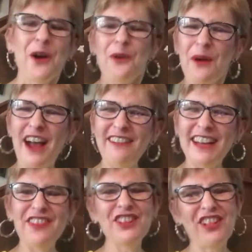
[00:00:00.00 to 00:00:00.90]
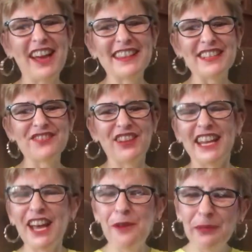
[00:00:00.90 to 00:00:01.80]
Well, if you like this
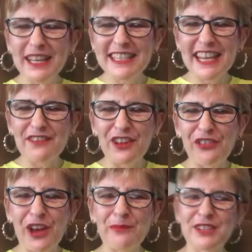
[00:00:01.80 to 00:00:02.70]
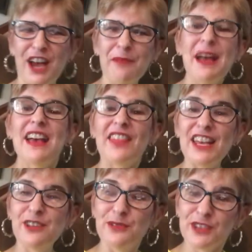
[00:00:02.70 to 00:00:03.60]
video, please give it a thumbs up.
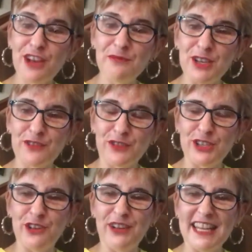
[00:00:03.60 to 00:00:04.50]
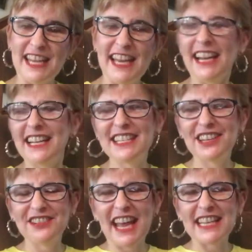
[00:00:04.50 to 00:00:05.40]
Thank you so much for tuning in, and
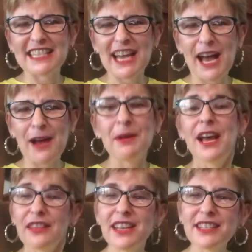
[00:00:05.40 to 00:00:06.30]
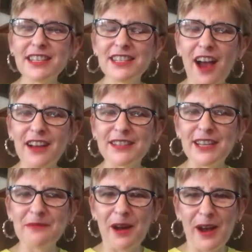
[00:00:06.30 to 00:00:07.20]
until next time, this is
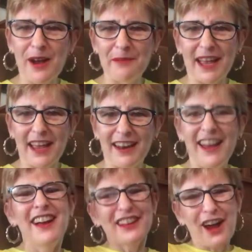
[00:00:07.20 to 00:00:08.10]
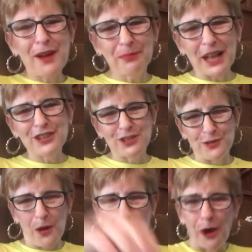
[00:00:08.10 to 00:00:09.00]
Doxie Mom, and God bless
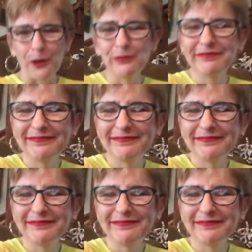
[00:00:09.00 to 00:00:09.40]
you all.